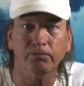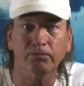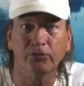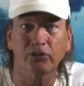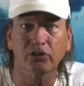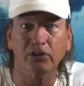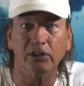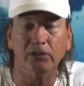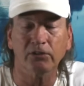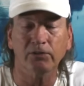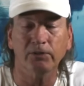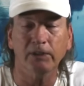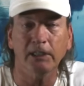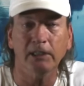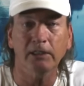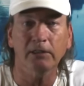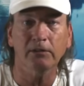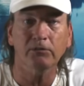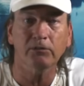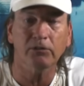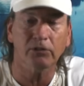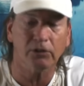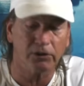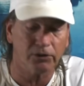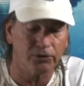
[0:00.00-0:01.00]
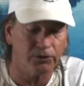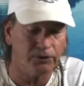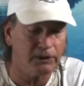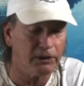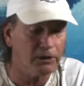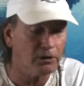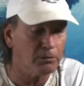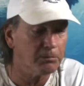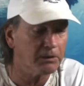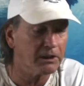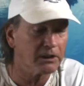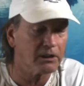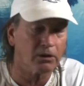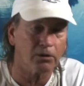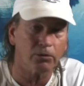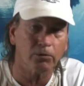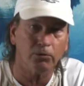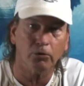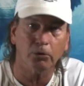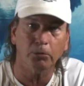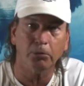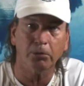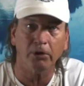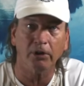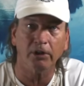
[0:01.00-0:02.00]
6 feet or bigger,
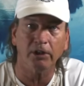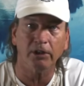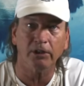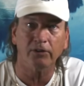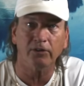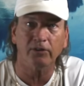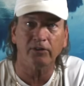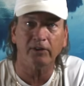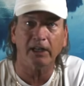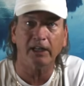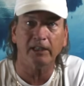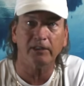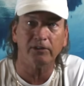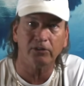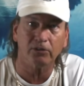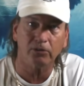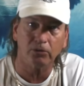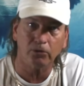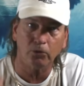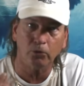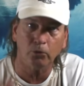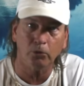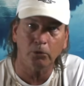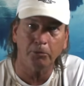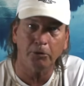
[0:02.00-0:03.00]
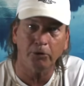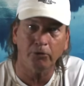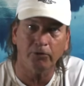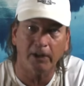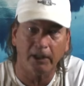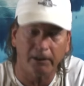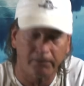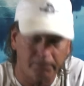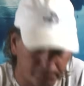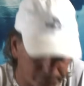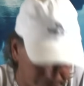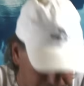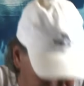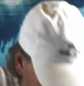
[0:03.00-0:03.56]
we'll put it in the stats. We'll move on.